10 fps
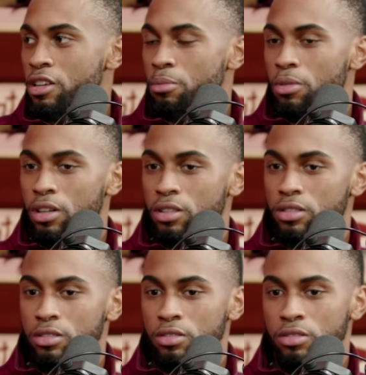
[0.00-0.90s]
But,
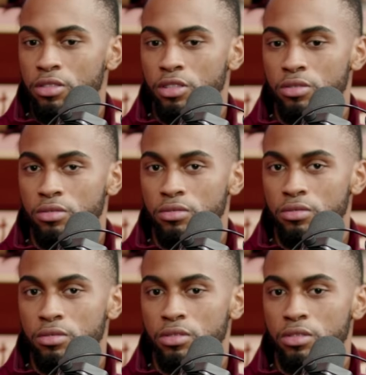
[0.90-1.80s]
you know,
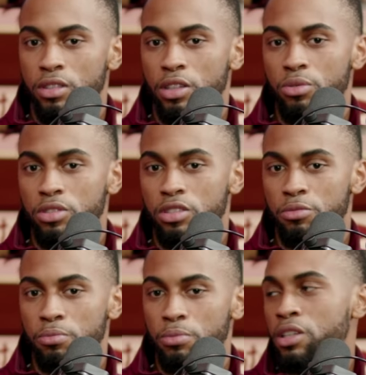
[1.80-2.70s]
he was
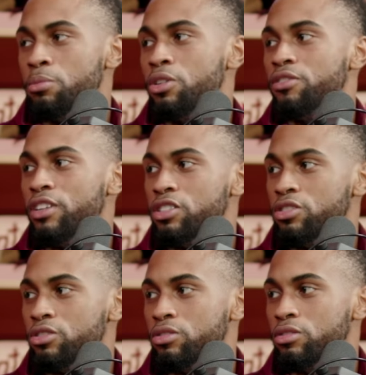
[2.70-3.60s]
just being
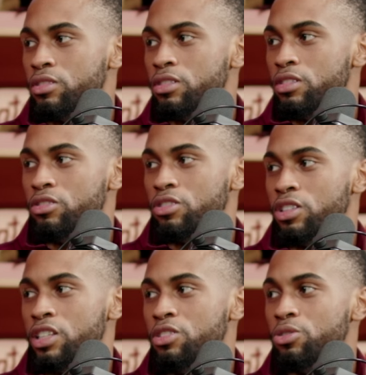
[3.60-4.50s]
motivational. You know,
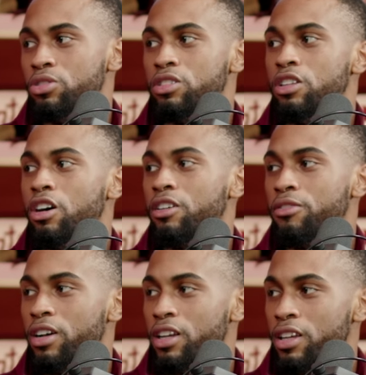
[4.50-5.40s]
he knew it was a dog
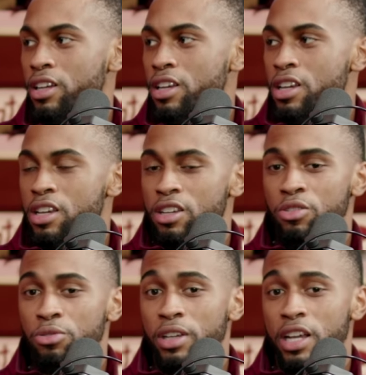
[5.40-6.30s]
fight. He
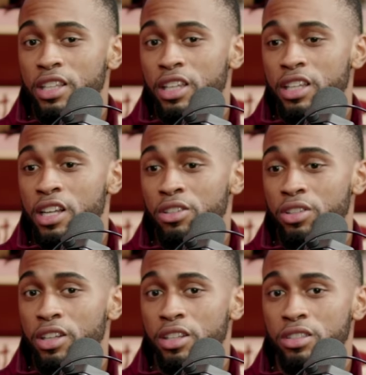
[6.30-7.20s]
knew we had to get out
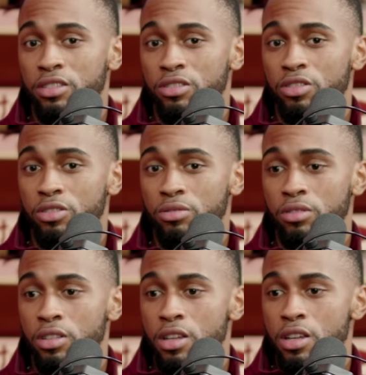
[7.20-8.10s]
there and, you know,
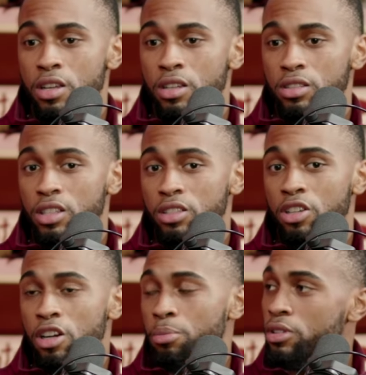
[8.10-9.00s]
stick to
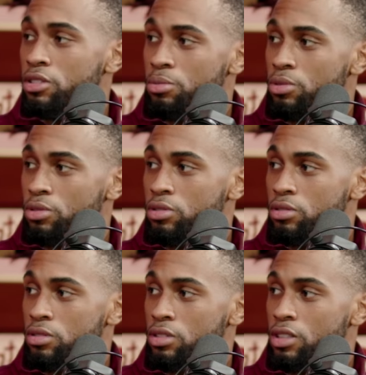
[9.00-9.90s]
our principles.
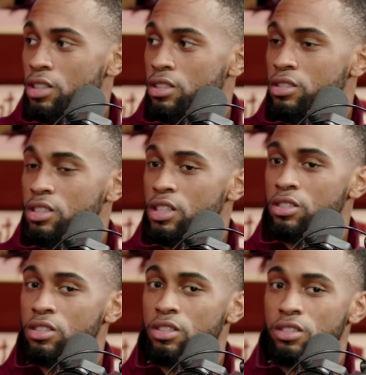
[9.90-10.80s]
Stick
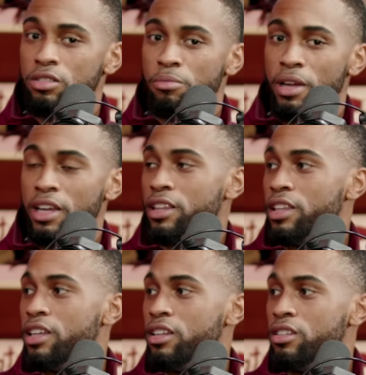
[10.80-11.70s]
to the main
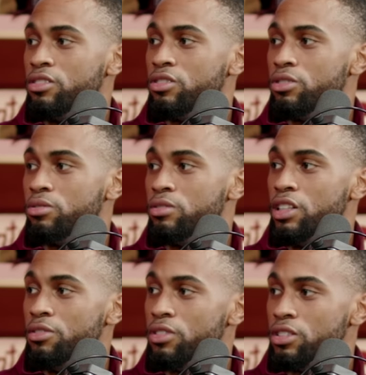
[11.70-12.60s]
thing, you know,
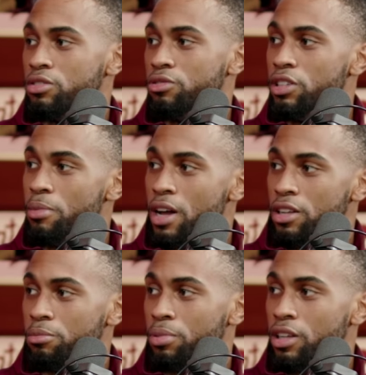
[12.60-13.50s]
defense,
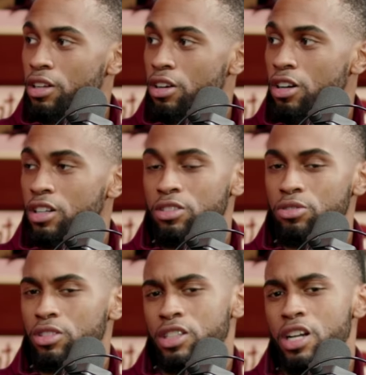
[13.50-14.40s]
rebounding, playing hard. He knew
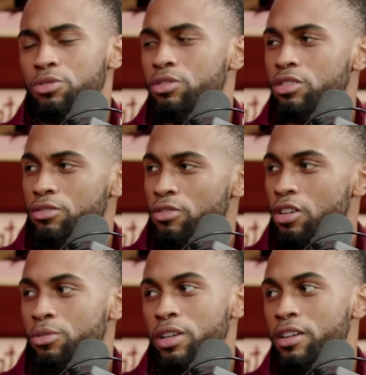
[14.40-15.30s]
the shots were going to
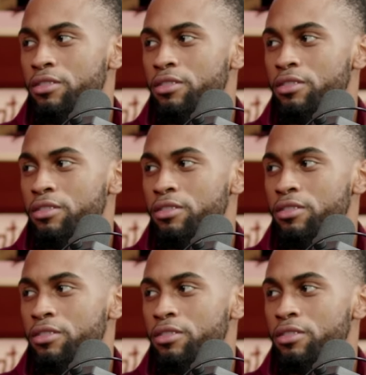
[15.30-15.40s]
fall. We have a